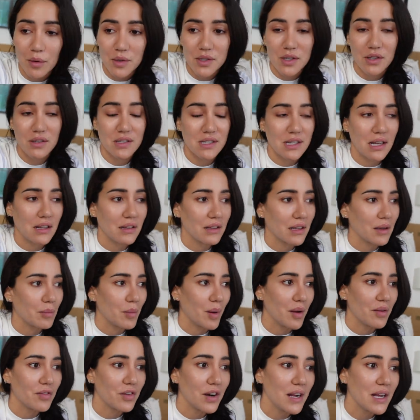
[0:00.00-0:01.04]
I was consulting
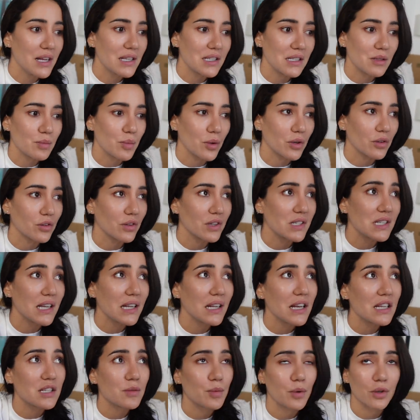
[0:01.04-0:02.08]
my friends, I spoke to
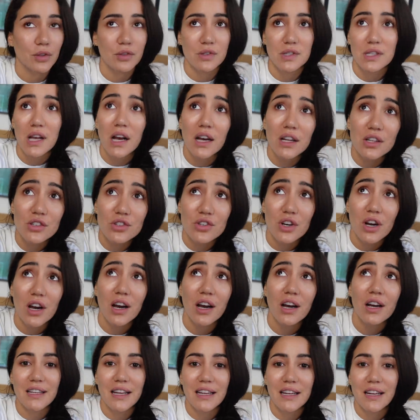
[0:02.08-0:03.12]
Xenia, I spoke to
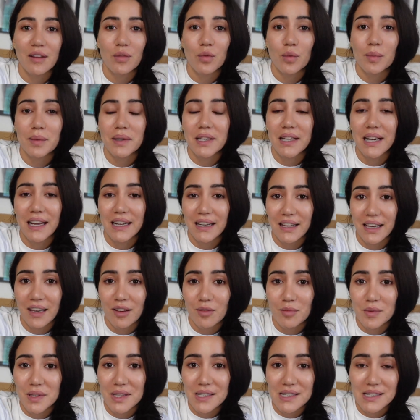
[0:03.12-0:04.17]
Sandra, and everybody kind of
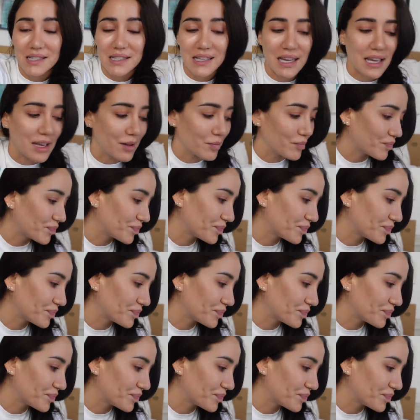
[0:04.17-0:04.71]
gave me the same